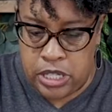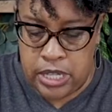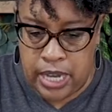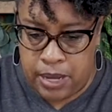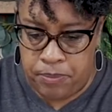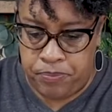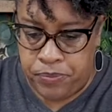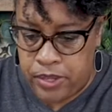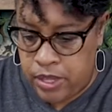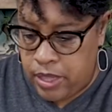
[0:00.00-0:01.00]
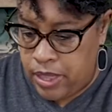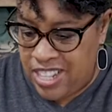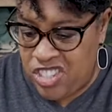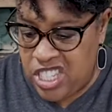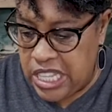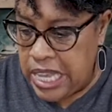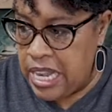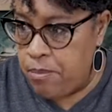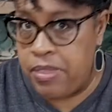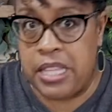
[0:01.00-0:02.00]
today. Let's just clean
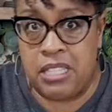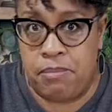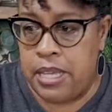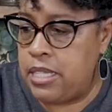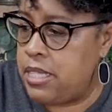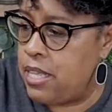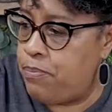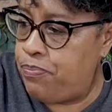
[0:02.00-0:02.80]
up this mess.